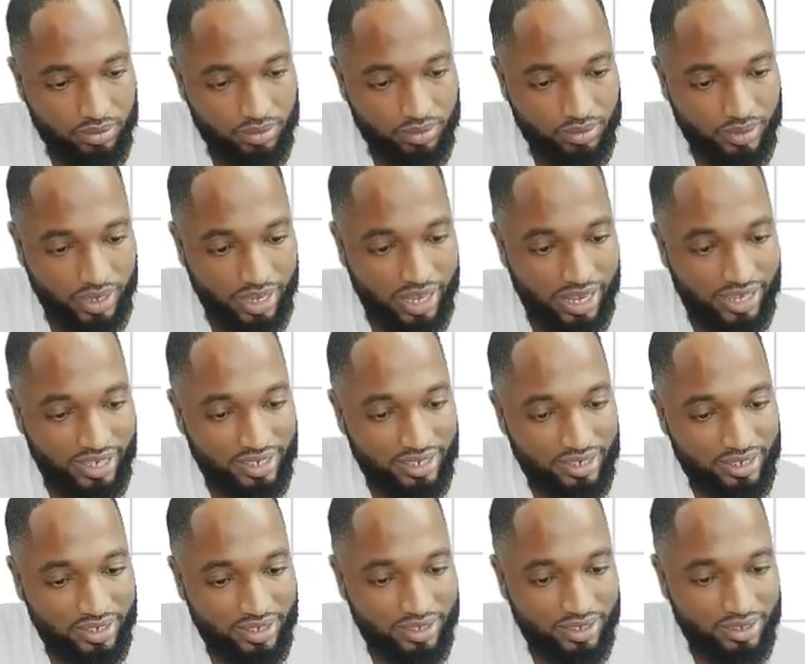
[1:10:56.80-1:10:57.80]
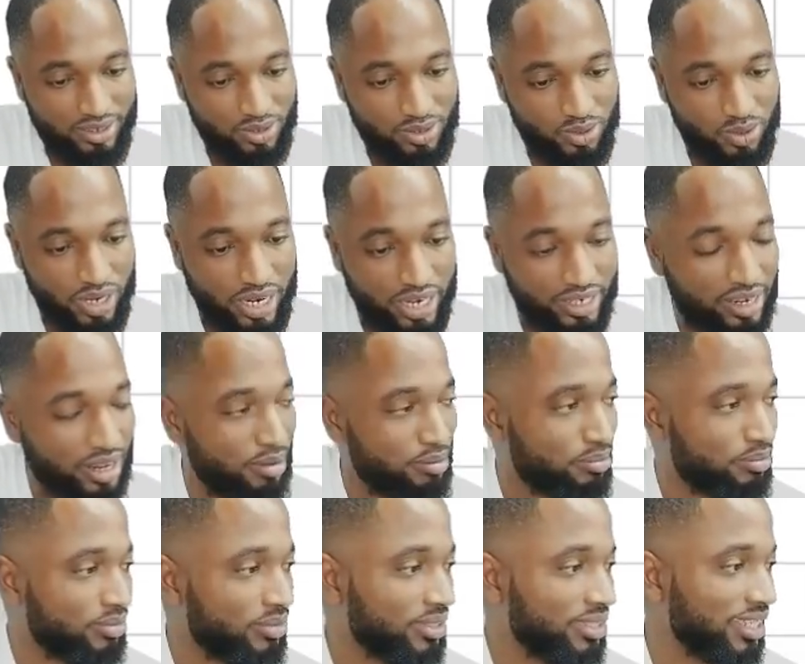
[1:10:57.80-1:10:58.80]
Hey, student
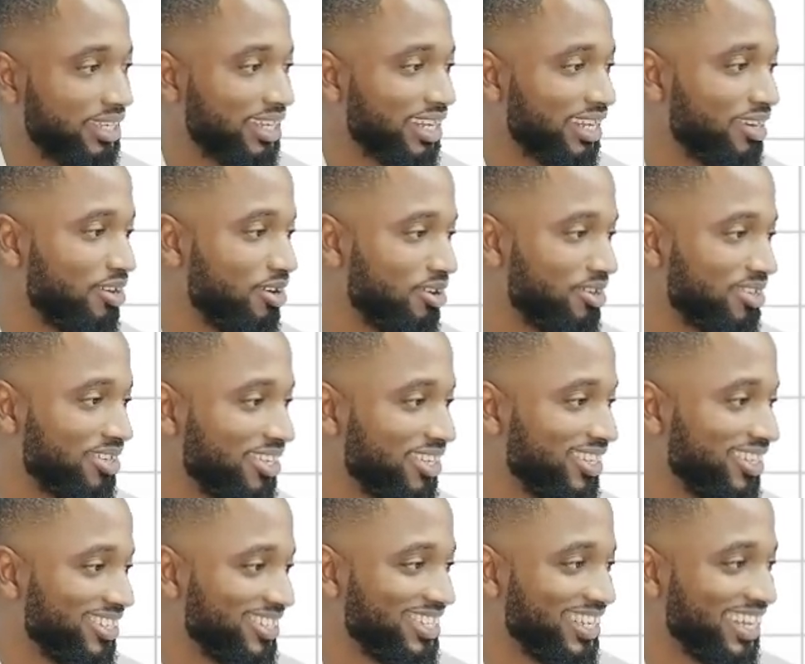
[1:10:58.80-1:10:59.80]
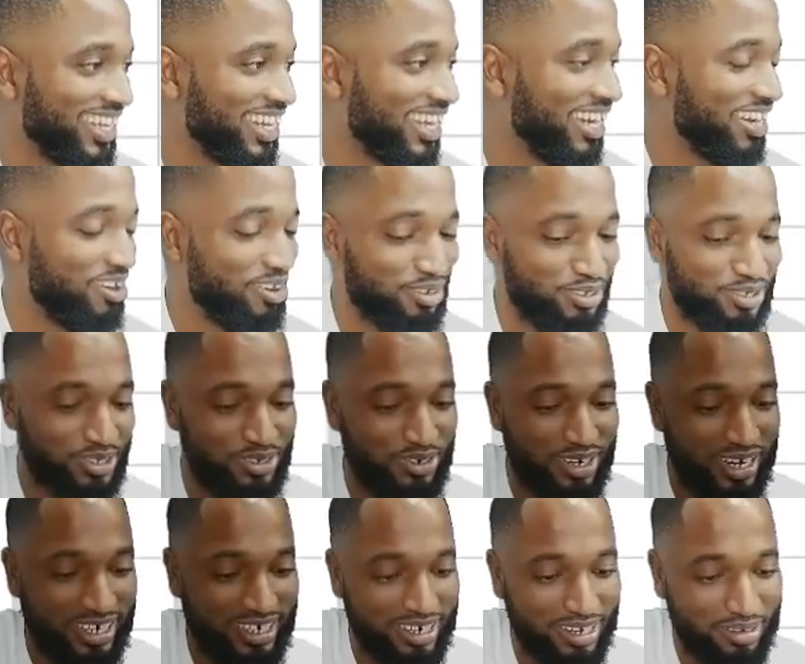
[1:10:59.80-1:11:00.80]
hub, take it down. Take it down,
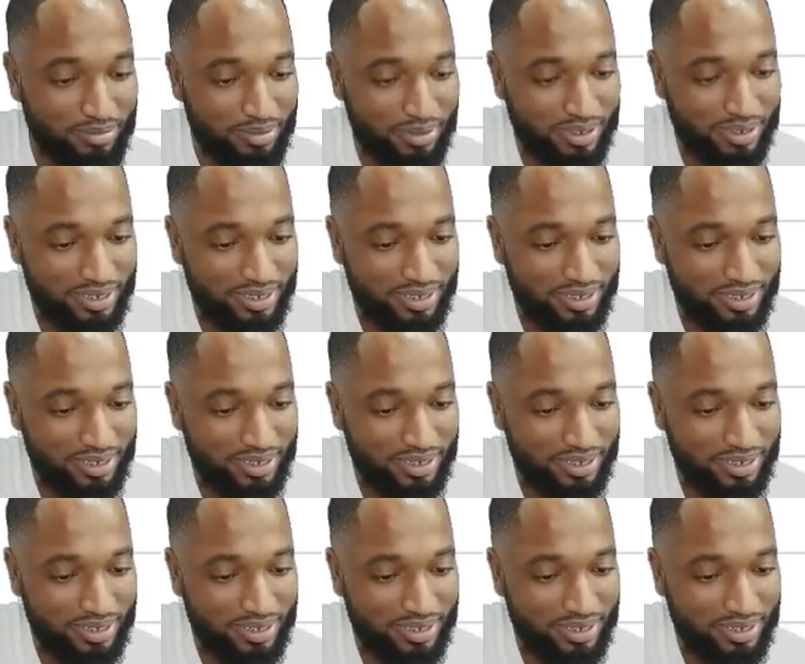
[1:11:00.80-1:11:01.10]
student hub.